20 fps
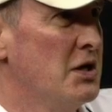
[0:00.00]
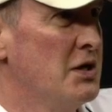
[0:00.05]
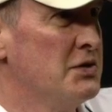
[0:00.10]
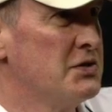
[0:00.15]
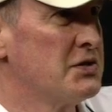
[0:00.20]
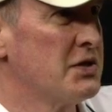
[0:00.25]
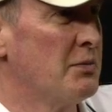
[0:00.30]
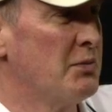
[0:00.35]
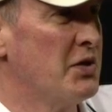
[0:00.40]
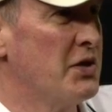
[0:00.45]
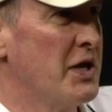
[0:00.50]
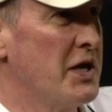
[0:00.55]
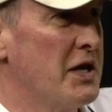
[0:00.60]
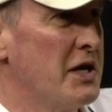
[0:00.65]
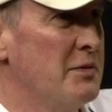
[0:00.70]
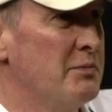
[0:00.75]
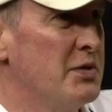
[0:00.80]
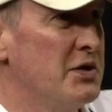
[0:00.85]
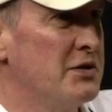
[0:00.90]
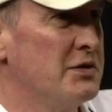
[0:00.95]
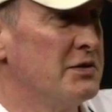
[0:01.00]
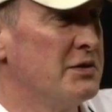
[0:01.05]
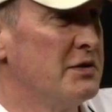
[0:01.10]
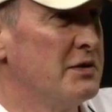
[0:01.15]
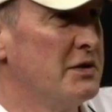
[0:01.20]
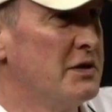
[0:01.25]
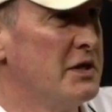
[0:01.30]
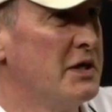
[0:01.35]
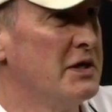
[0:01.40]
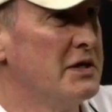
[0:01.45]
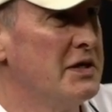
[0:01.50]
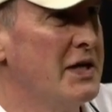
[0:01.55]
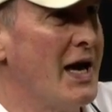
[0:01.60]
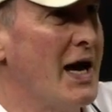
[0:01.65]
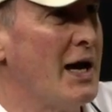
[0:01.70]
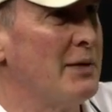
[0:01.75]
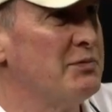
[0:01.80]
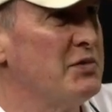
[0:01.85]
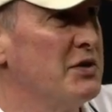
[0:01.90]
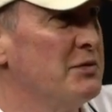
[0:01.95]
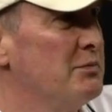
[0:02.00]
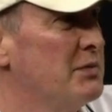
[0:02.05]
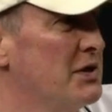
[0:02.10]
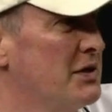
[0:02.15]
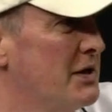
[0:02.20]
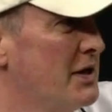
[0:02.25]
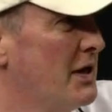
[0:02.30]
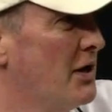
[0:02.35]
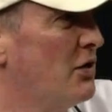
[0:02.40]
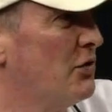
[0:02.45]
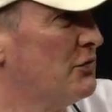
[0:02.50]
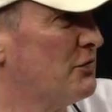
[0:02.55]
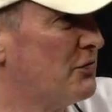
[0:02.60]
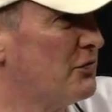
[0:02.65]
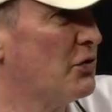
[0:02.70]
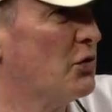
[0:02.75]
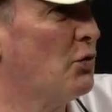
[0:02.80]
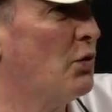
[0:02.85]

someone that had been kidnapped and been held for a